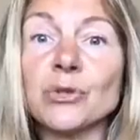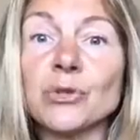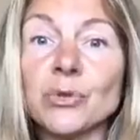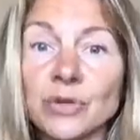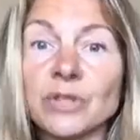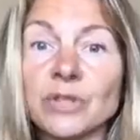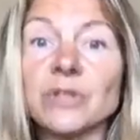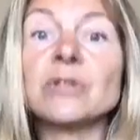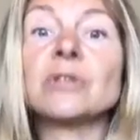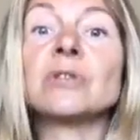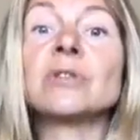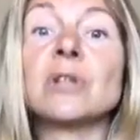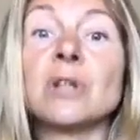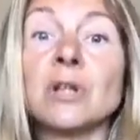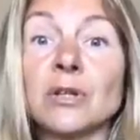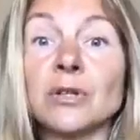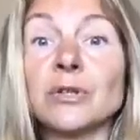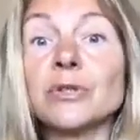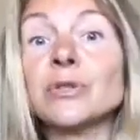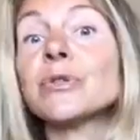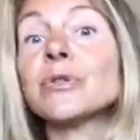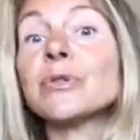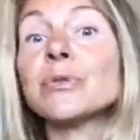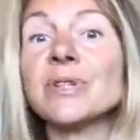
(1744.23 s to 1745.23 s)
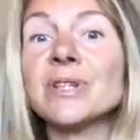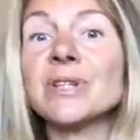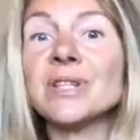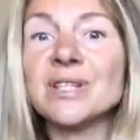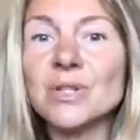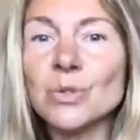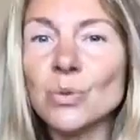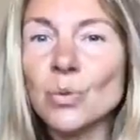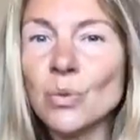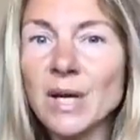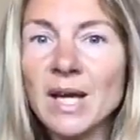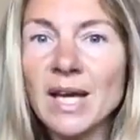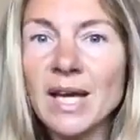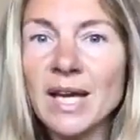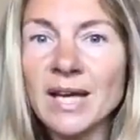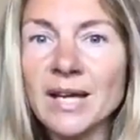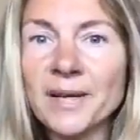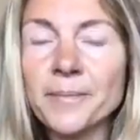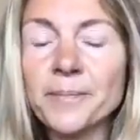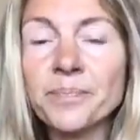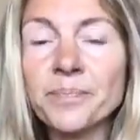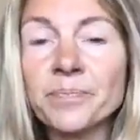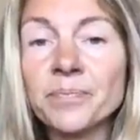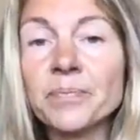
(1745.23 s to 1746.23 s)
to return to this
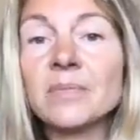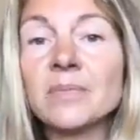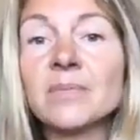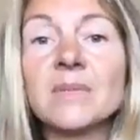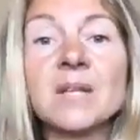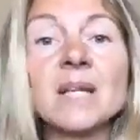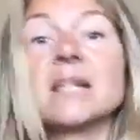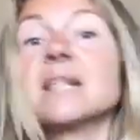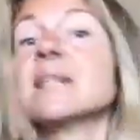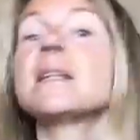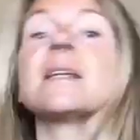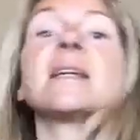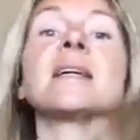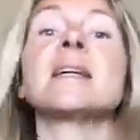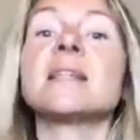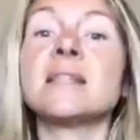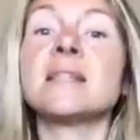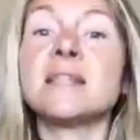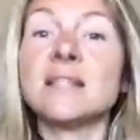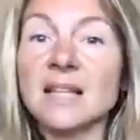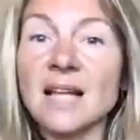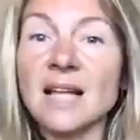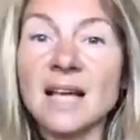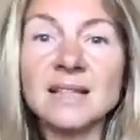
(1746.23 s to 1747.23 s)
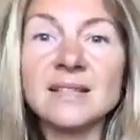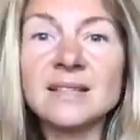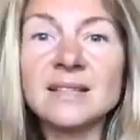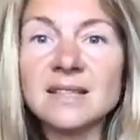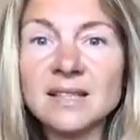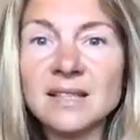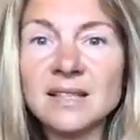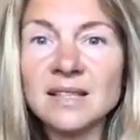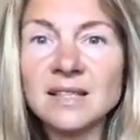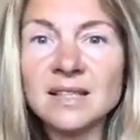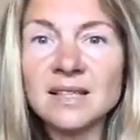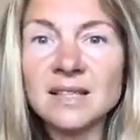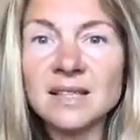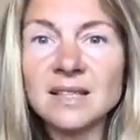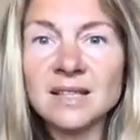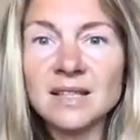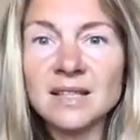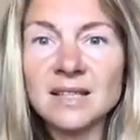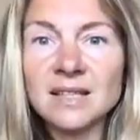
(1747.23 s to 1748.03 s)
way. It's nothing